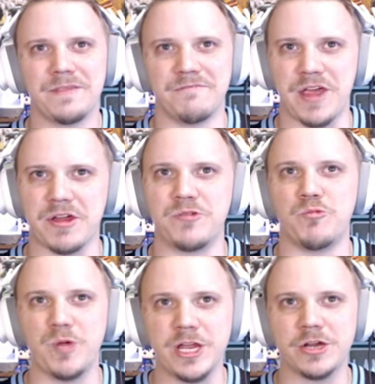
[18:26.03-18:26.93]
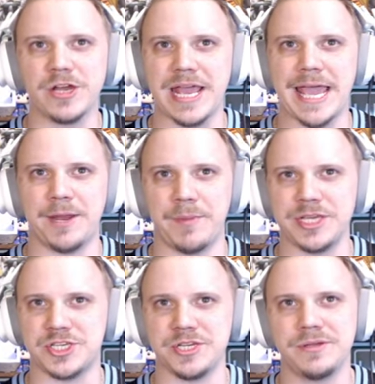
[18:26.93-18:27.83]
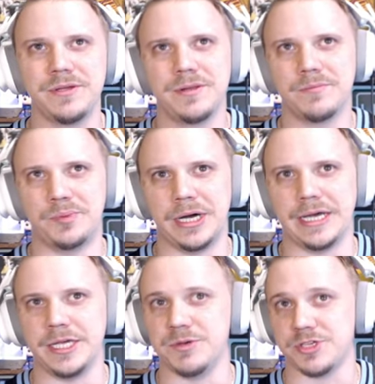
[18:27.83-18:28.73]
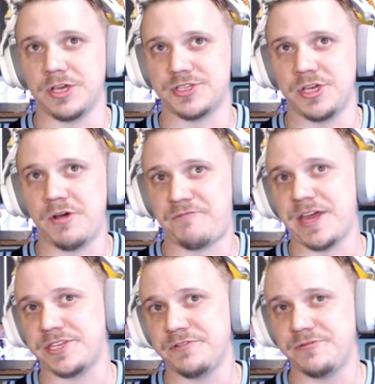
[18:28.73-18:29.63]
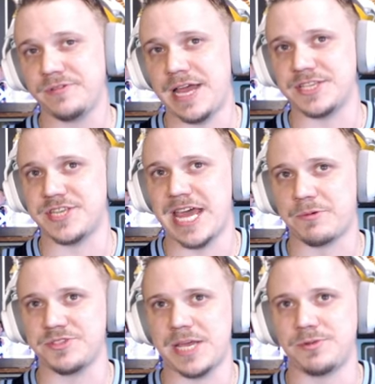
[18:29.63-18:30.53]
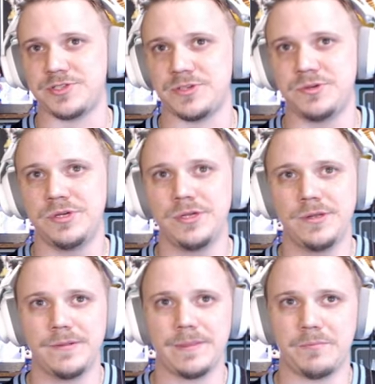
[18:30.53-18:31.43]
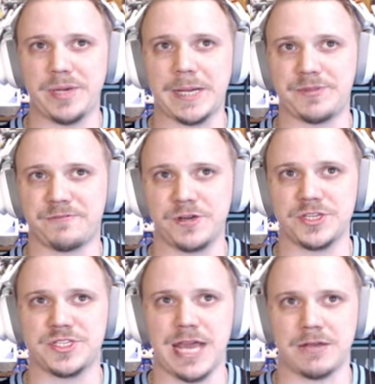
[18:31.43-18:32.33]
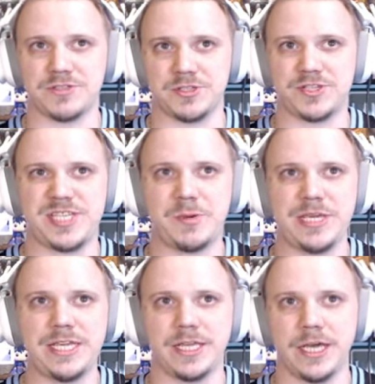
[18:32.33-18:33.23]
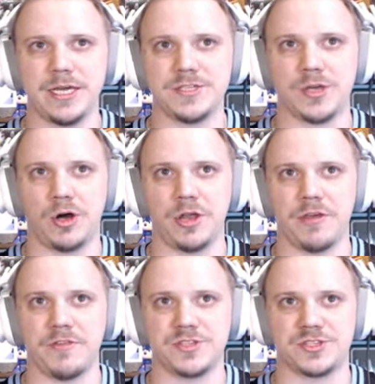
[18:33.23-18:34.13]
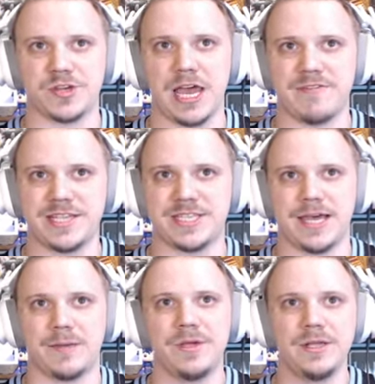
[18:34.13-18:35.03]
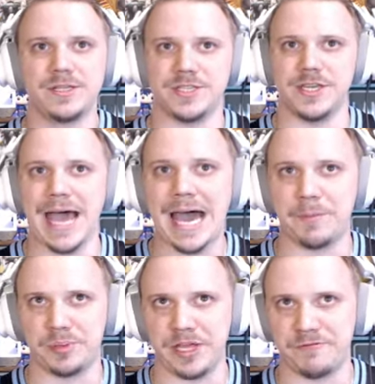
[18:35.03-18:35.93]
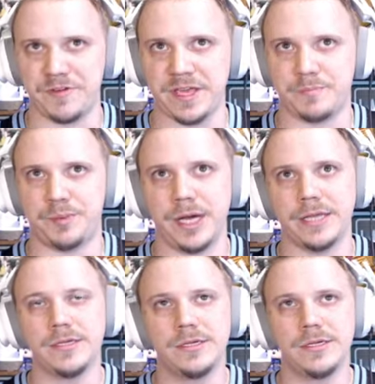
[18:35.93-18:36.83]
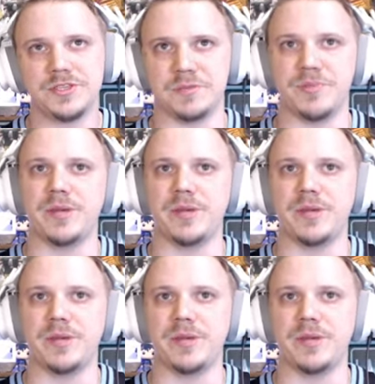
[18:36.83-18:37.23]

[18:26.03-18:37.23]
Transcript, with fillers: very weird animation, but it was also effective as Dak was able to pick up the first down. So let's see what he does on this drive. That time, it's not a play fake, but the